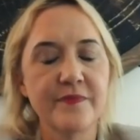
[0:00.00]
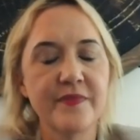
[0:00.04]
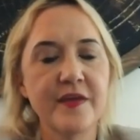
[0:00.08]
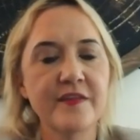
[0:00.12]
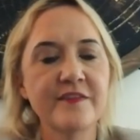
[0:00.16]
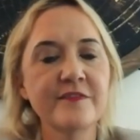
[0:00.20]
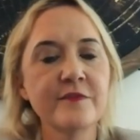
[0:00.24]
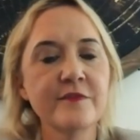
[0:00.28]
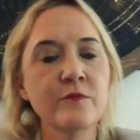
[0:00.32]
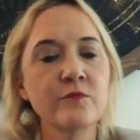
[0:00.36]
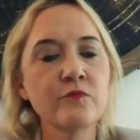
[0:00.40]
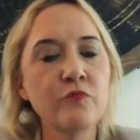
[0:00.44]

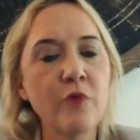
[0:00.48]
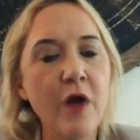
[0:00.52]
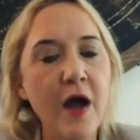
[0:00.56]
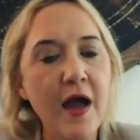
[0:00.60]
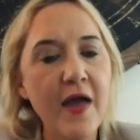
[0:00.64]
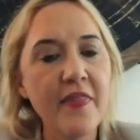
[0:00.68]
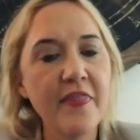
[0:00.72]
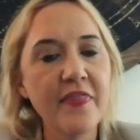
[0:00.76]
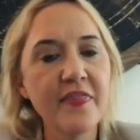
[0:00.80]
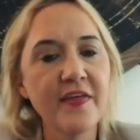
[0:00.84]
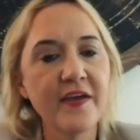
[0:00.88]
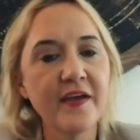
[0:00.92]
That's the
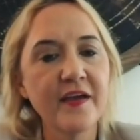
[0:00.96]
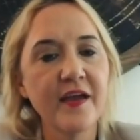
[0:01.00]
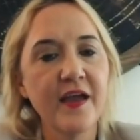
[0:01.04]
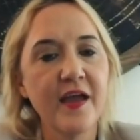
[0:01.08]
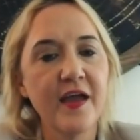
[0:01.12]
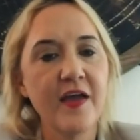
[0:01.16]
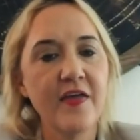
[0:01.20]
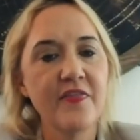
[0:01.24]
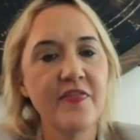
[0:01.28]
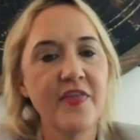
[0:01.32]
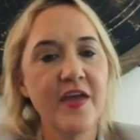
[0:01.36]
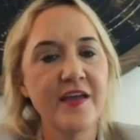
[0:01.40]
right thing
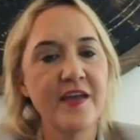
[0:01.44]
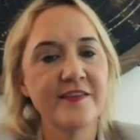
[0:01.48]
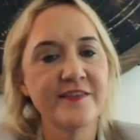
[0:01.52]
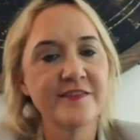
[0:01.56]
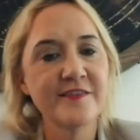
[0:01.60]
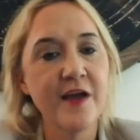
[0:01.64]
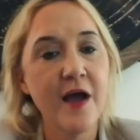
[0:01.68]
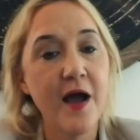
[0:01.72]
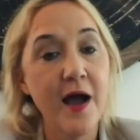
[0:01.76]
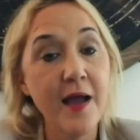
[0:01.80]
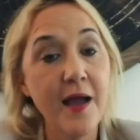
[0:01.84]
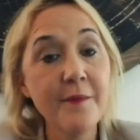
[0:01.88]
at that
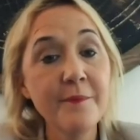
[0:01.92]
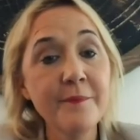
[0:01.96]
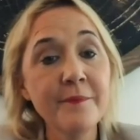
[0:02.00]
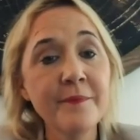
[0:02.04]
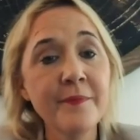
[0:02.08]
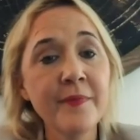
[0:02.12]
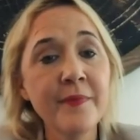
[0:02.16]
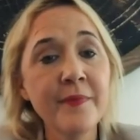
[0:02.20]
time.